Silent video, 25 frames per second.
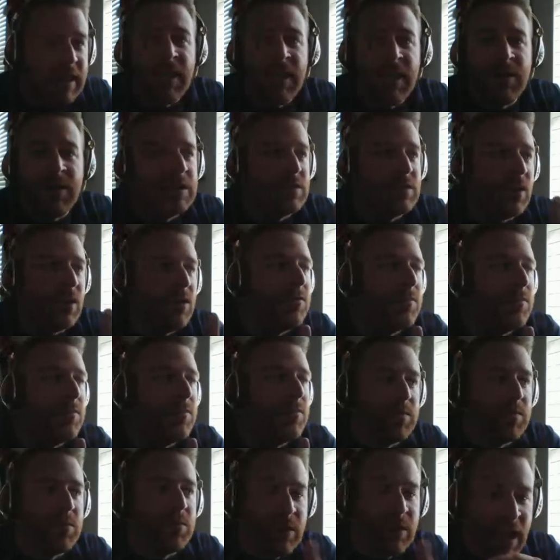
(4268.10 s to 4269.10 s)
we loan
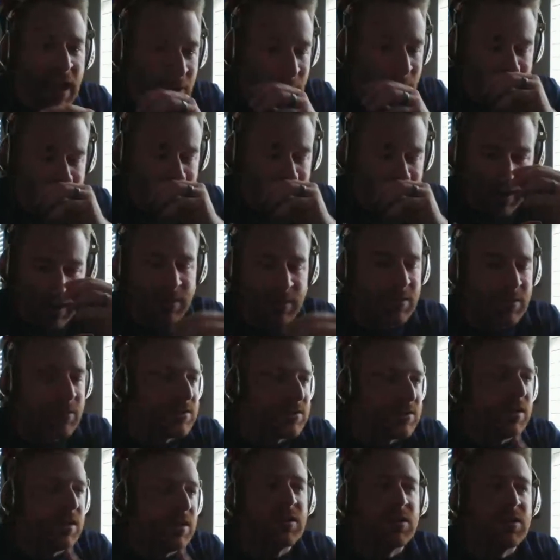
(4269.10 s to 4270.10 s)
people out? There's
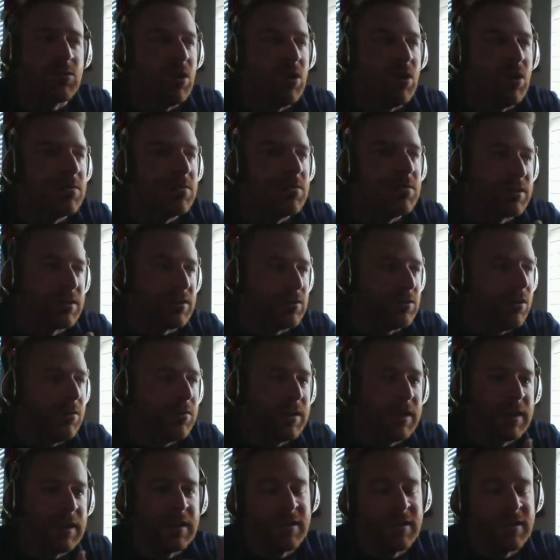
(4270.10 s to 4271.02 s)
nothing wrong with loaning